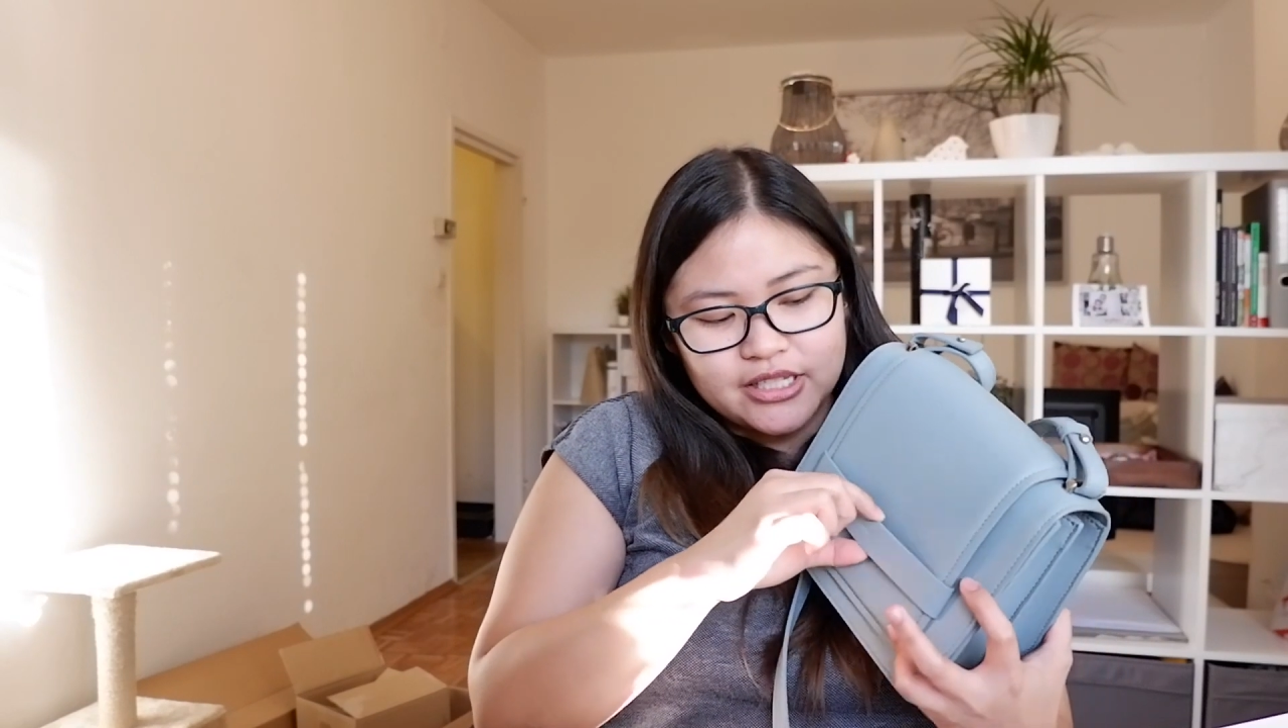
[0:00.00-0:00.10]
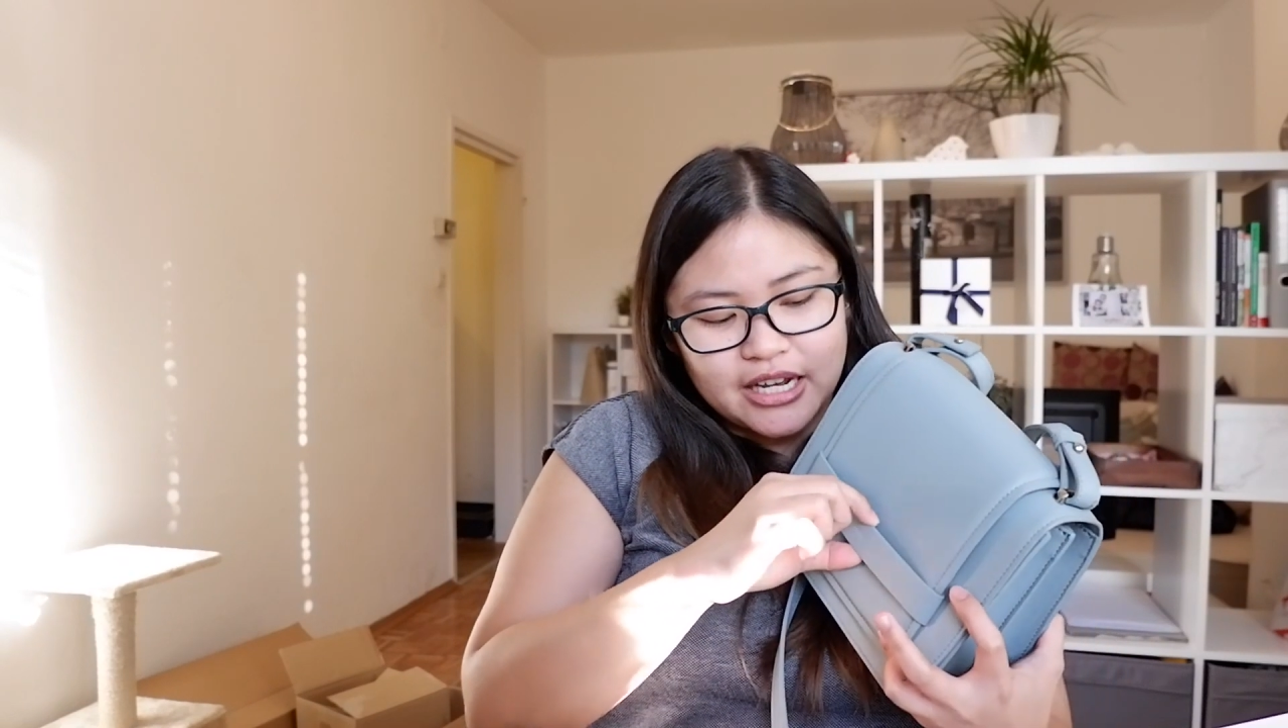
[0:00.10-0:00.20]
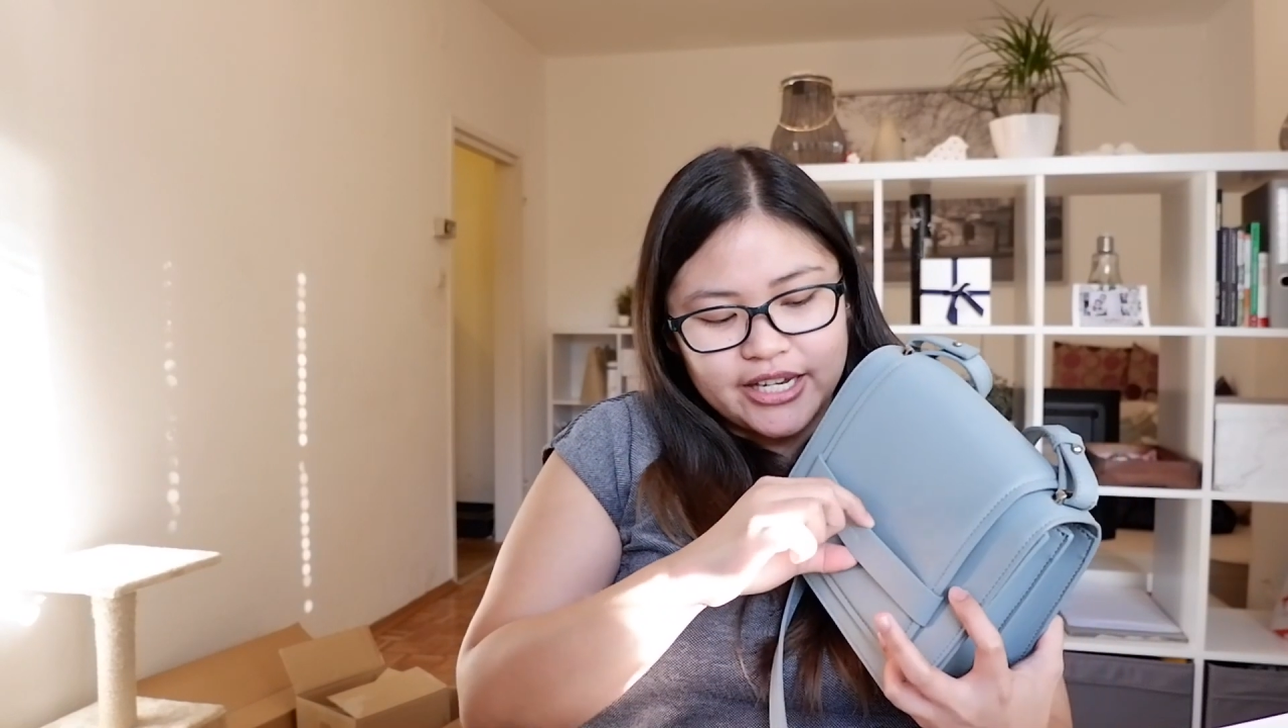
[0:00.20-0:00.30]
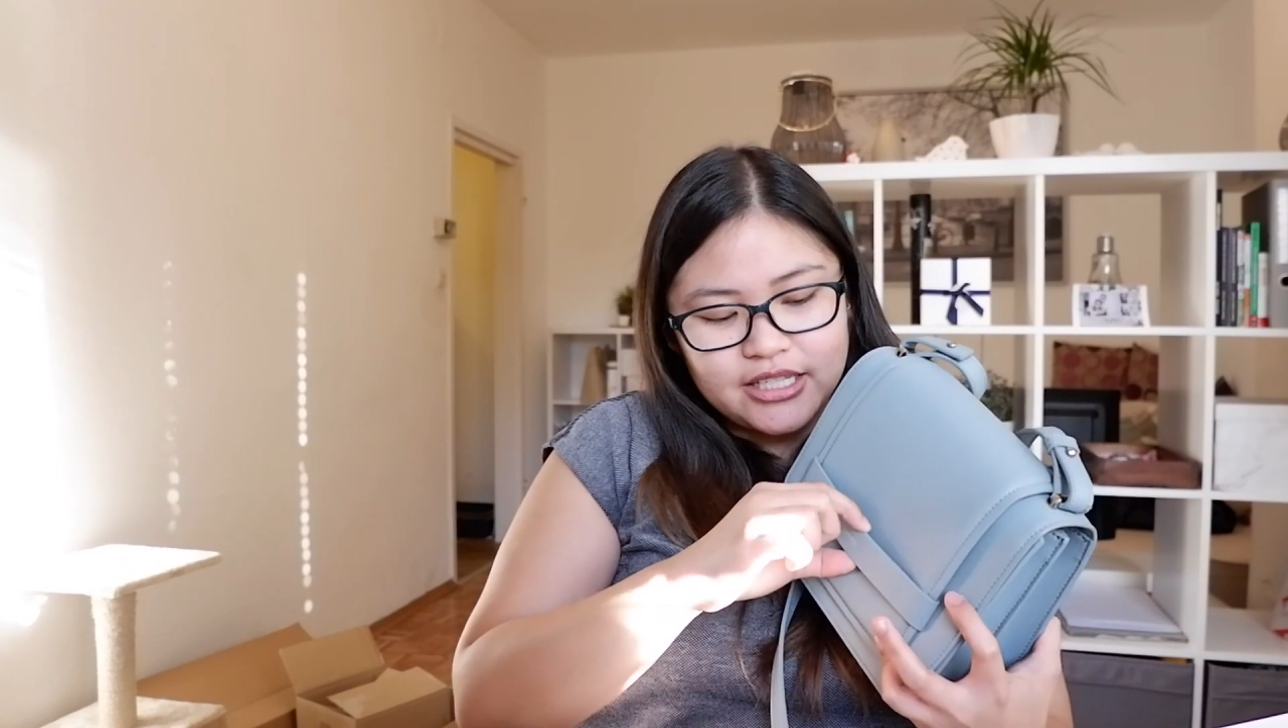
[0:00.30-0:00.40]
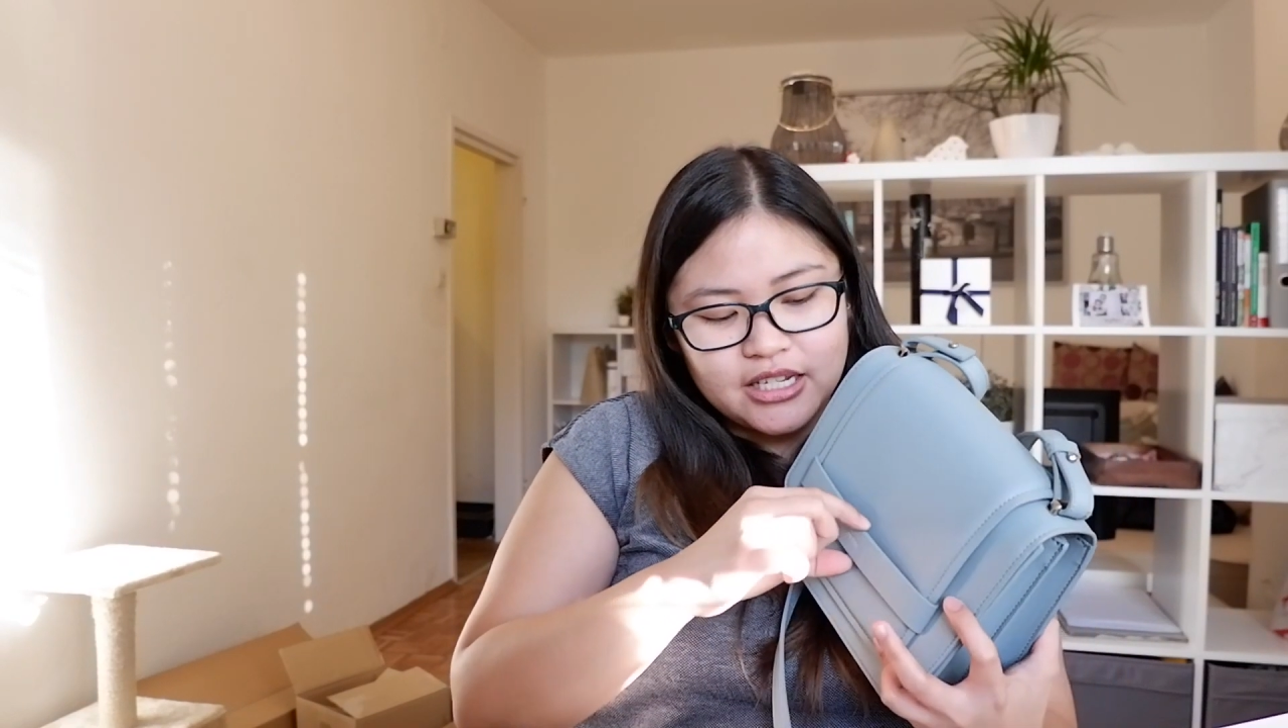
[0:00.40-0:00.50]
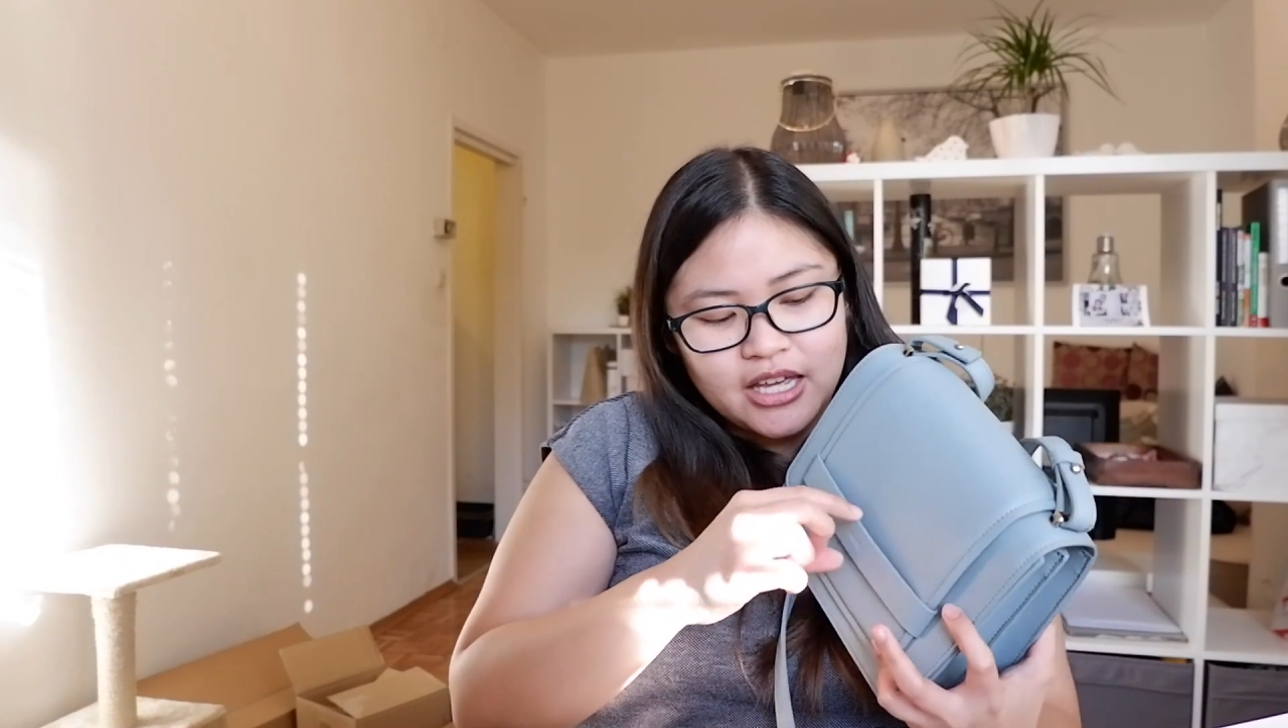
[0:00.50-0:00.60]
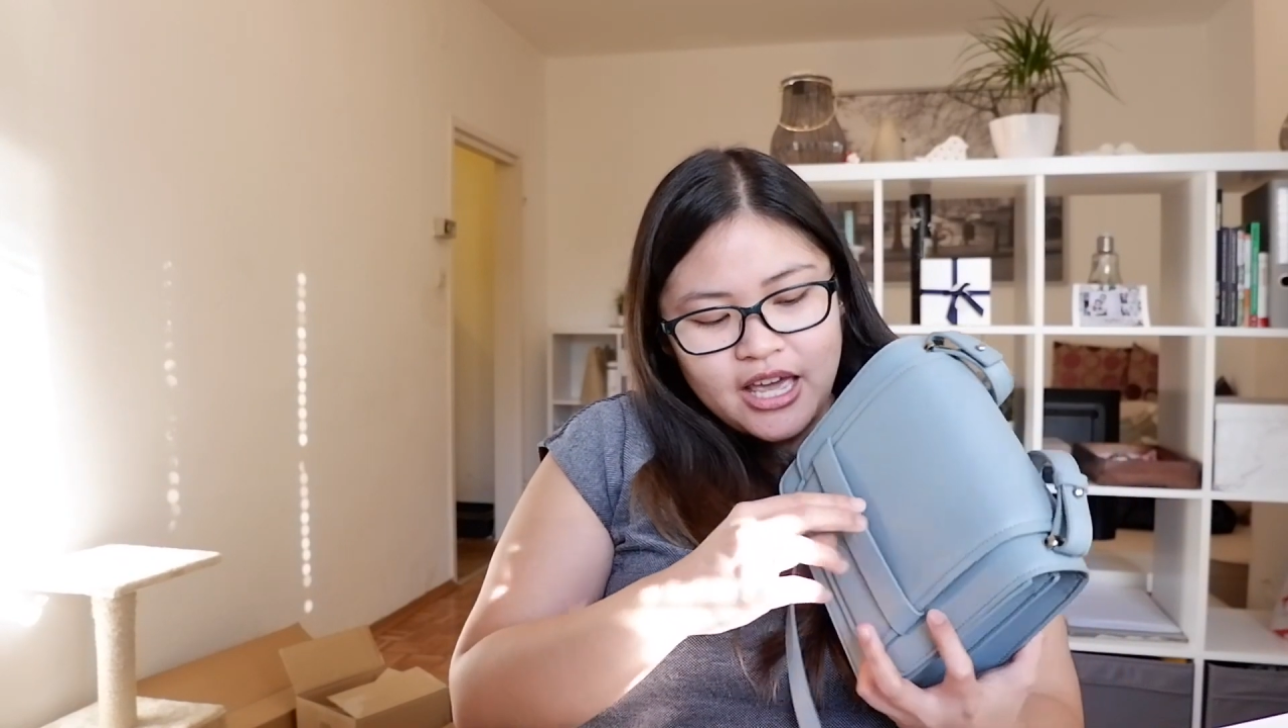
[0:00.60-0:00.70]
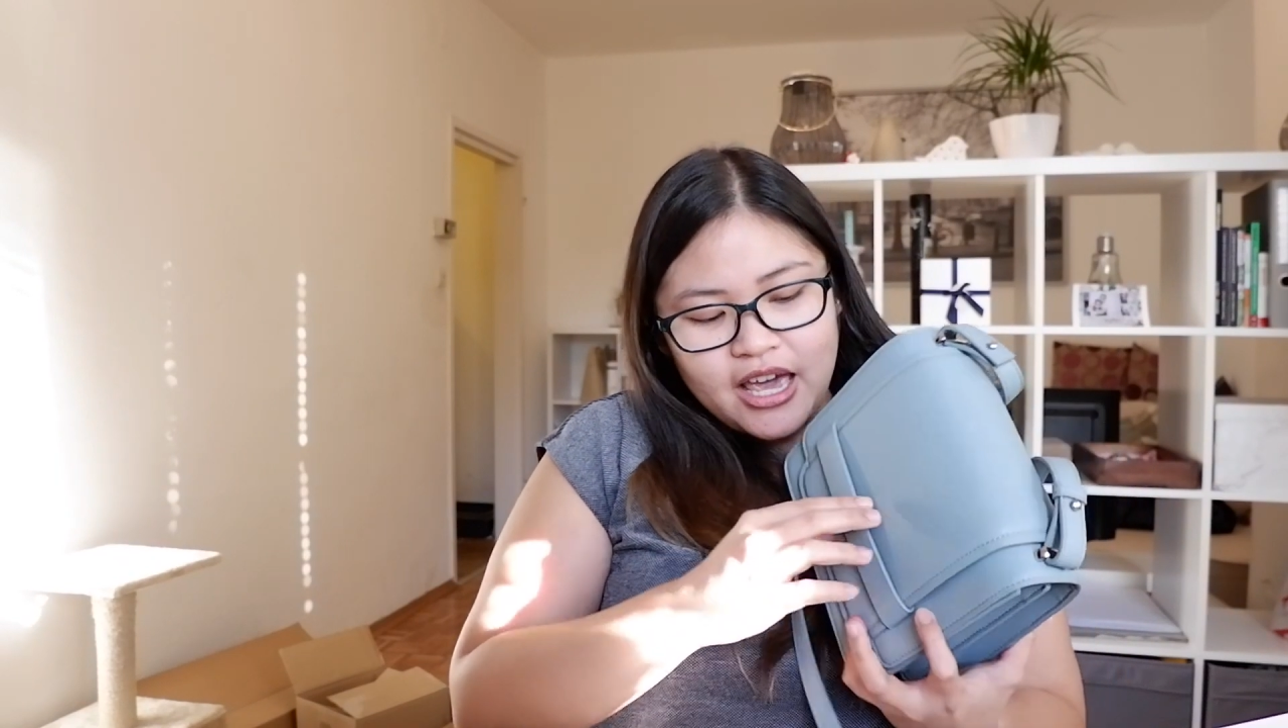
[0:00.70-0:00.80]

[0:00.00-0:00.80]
tight.